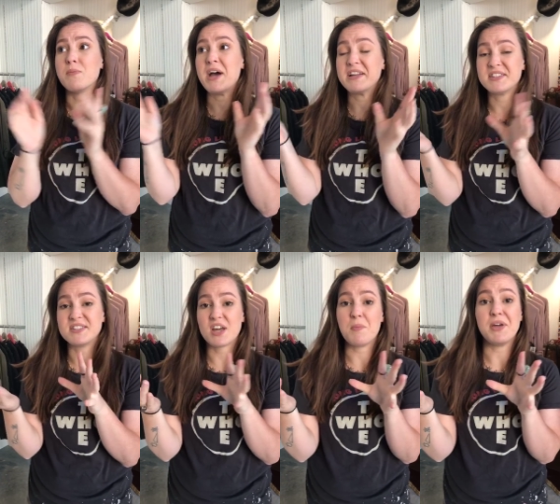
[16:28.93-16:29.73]
masses
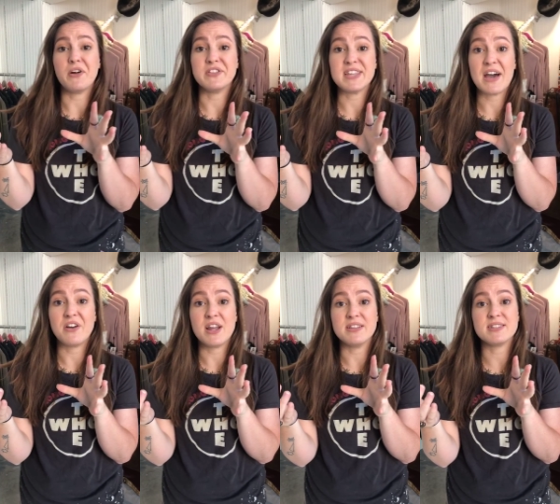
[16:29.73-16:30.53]
come in on
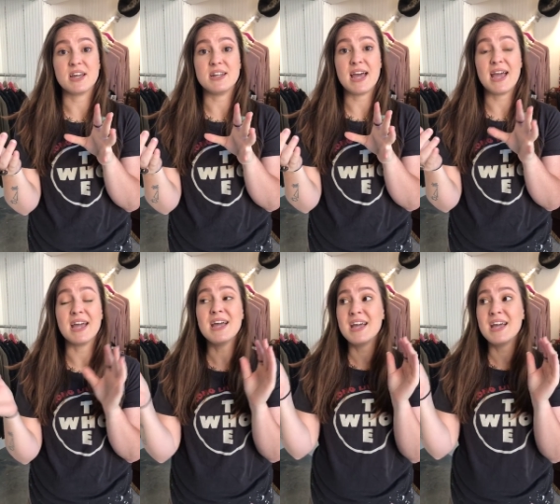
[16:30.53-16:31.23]
Saturday and Sunday